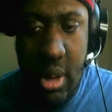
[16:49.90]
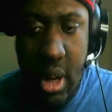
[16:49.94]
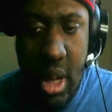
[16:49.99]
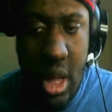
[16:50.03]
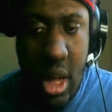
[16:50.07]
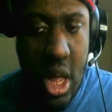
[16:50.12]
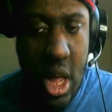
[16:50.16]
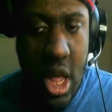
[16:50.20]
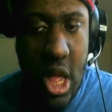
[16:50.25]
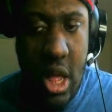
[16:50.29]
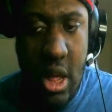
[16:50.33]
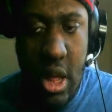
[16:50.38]

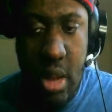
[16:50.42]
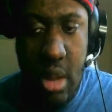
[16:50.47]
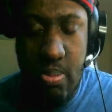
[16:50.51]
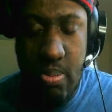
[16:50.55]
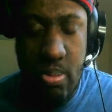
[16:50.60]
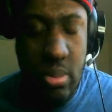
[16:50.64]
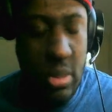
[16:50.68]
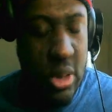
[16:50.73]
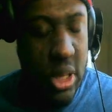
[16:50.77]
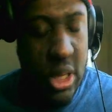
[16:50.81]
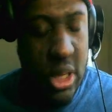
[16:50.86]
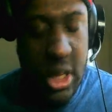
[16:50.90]
um
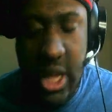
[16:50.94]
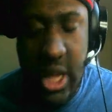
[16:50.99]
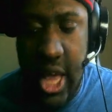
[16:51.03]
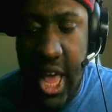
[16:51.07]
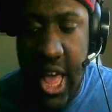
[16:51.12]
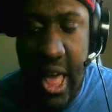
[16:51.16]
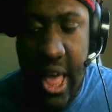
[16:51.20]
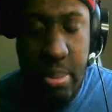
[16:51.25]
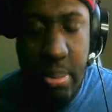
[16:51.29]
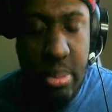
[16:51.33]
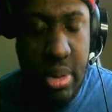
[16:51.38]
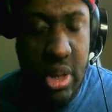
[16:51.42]

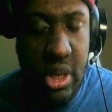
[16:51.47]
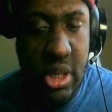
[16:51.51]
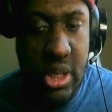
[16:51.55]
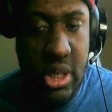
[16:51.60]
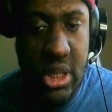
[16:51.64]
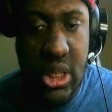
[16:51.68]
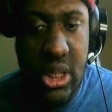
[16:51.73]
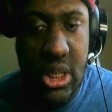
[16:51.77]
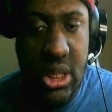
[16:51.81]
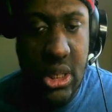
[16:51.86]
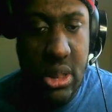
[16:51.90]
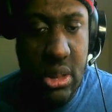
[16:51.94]
happens
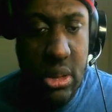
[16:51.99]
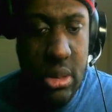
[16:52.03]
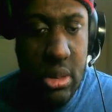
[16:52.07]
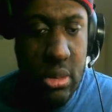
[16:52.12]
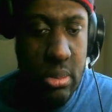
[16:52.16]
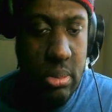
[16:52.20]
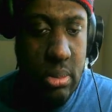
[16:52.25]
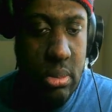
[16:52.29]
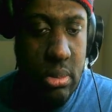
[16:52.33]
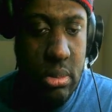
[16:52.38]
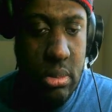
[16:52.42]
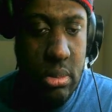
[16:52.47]

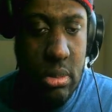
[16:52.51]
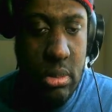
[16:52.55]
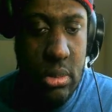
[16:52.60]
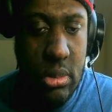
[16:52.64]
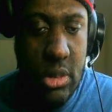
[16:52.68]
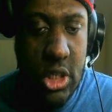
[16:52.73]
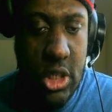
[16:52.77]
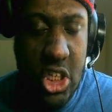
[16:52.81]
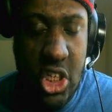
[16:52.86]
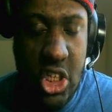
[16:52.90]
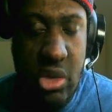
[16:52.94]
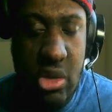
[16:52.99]

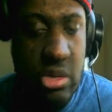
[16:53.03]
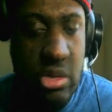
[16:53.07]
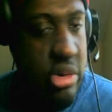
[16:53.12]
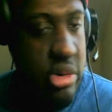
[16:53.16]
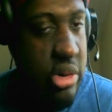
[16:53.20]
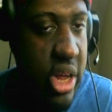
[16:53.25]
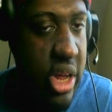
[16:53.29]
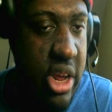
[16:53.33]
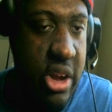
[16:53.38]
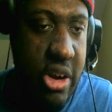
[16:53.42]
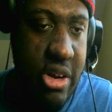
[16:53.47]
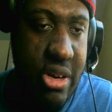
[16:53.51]
sooner or
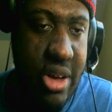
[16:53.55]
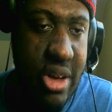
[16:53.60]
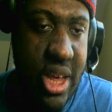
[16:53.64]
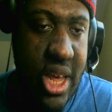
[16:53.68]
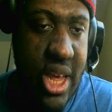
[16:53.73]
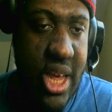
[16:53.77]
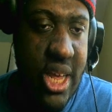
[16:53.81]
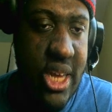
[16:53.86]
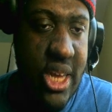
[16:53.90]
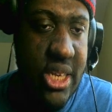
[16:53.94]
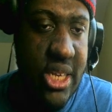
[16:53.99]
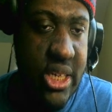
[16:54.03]
later,
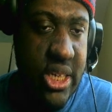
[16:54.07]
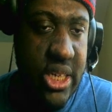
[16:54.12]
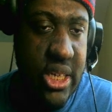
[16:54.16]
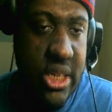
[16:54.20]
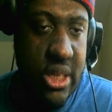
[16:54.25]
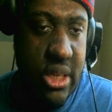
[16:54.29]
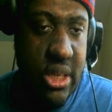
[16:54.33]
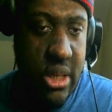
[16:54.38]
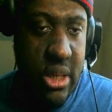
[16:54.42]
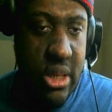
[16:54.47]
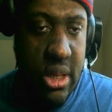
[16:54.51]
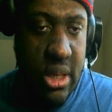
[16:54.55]
cause
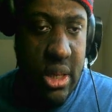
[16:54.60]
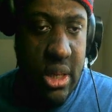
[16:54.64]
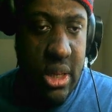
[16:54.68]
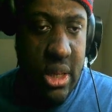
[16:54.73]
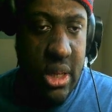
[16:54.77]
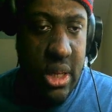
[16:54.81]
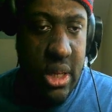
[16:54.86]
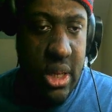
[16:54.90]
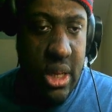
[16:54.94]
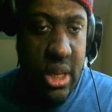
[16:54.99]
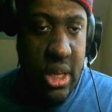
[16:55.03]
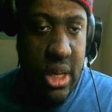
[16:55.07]

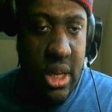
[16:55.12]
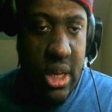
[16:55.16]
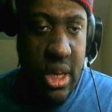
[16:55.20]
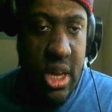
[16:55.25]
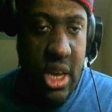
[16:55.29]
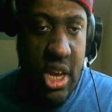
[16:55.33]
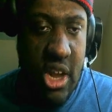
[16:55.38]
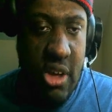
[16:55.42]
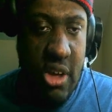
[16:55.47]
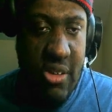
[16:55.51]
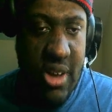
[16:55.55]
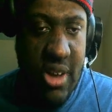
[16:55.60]

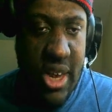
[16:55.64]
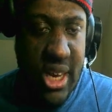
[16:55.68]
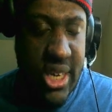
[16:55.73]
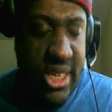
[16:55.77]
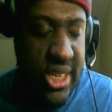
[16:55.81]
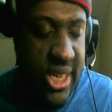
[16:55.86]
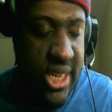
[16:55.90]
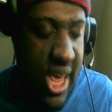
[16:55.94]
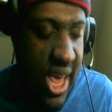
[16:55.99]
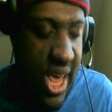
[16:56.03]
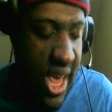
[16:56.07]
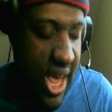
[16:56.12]
notice
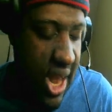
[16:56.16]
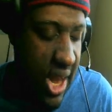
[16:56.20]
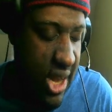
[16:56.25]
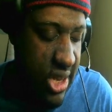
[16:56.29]
that